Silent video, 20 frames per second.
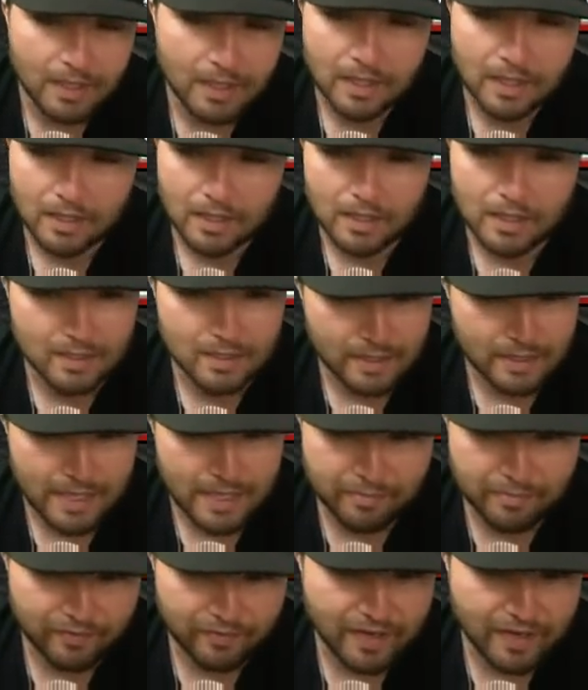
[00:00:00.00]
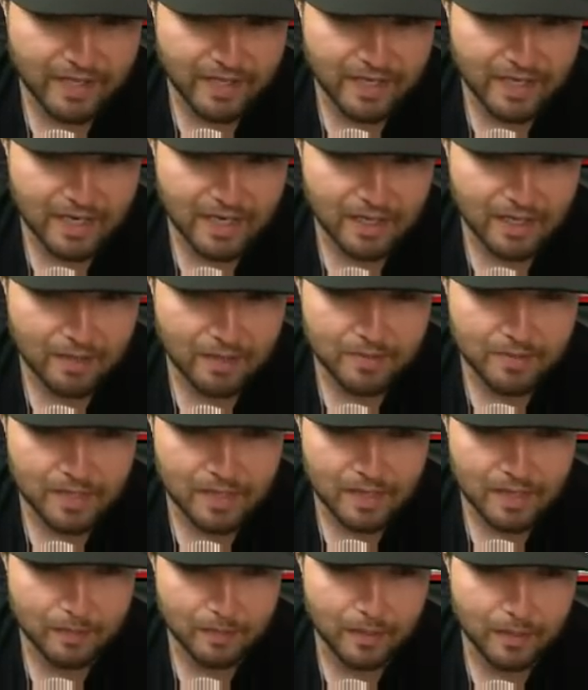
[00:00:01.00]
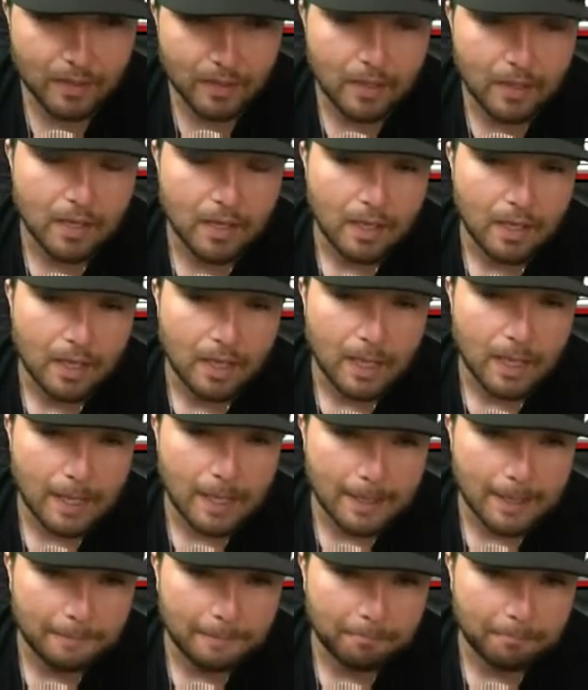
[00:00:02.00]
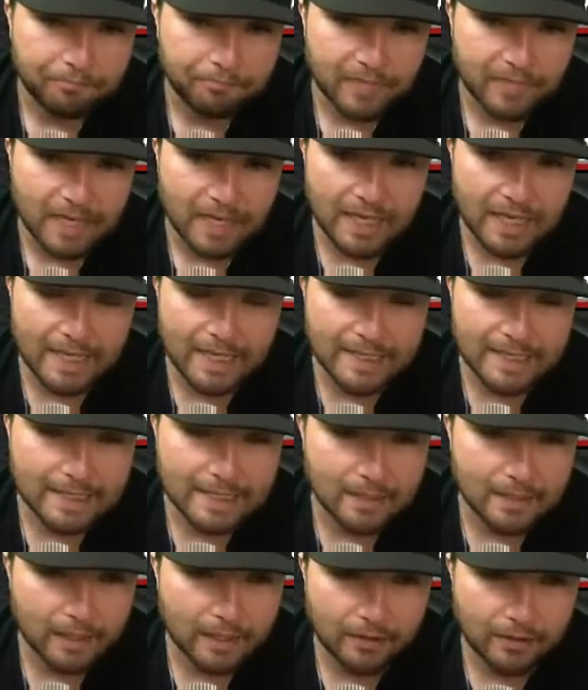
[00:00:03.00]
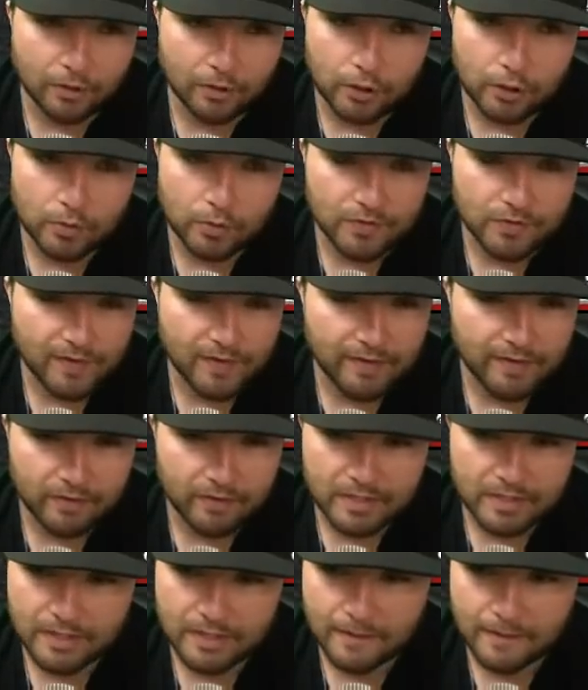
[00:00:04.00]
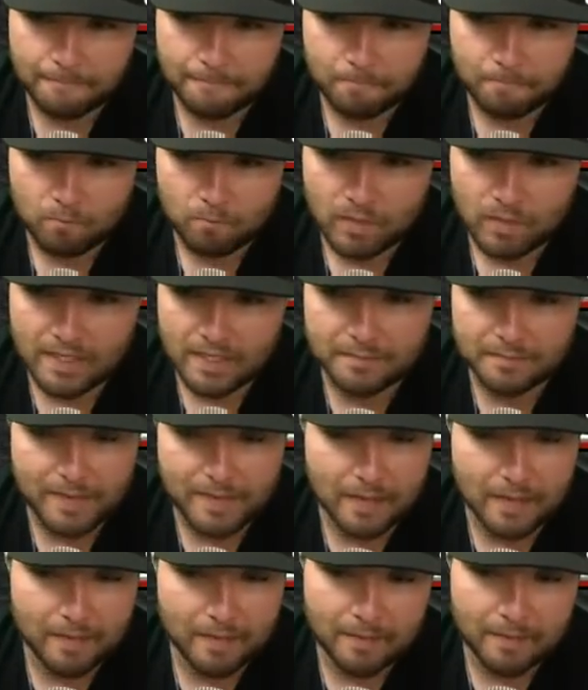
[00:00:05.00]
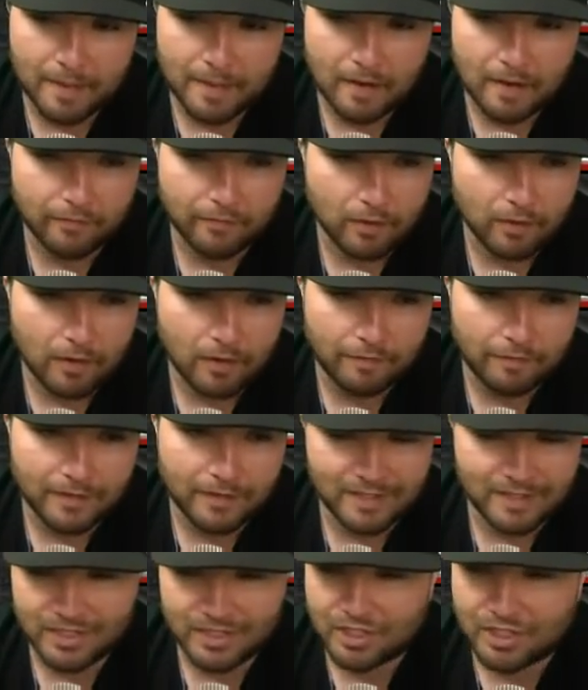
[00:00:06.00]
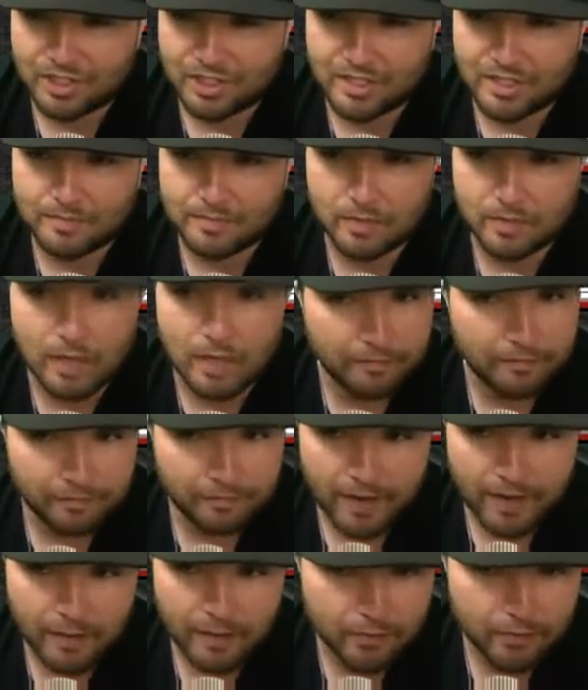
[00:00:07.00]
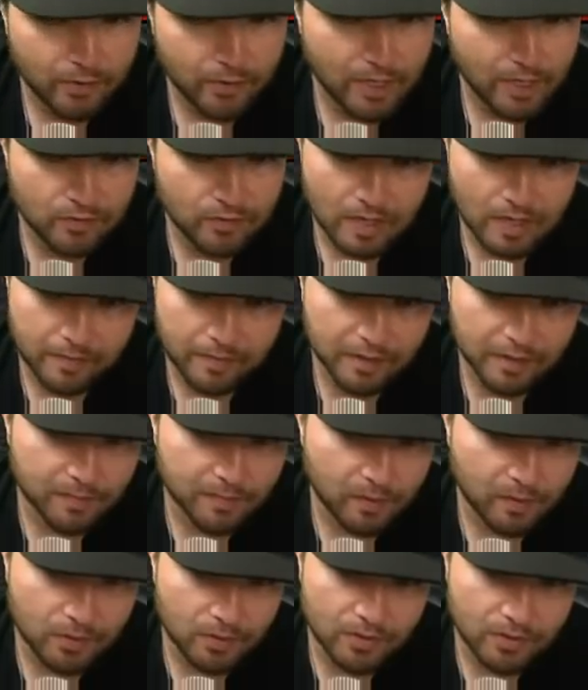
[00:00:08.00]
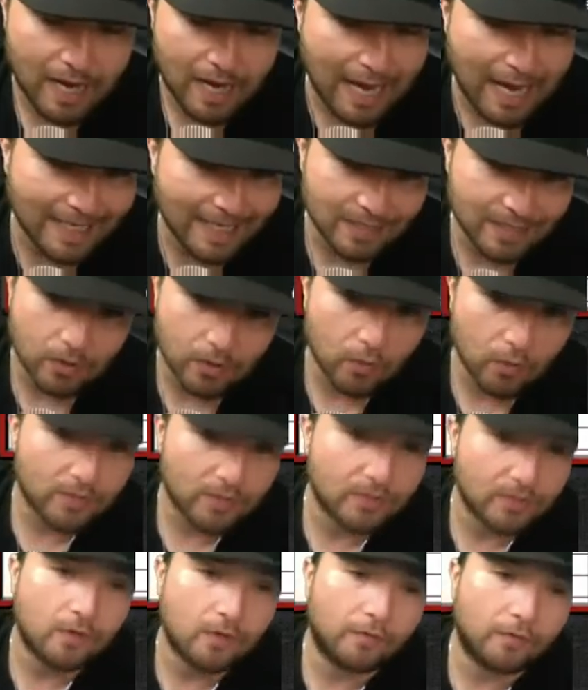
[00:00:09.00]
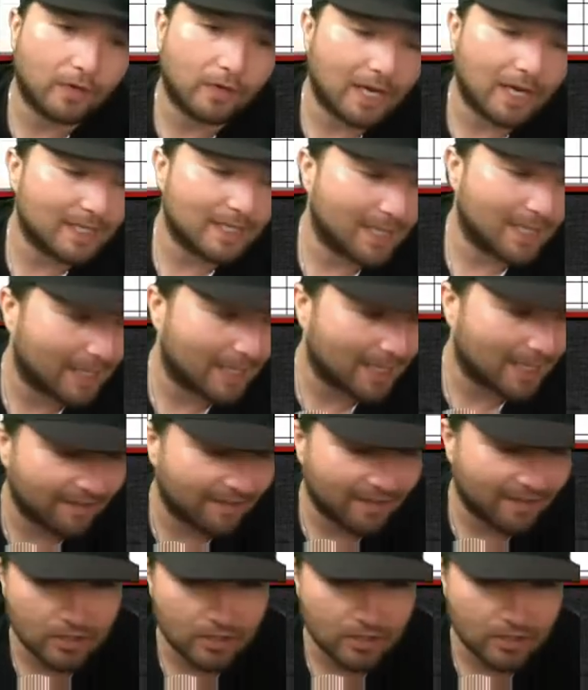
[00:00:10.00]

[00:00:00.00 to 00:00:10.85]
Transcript: because they provide that kind of upside. But it's like they're huge favorites here. He's backed by a powerful offense and he's cheap, so I'm fine with you guys grabbing exposure. I just always go for guys that I think have higher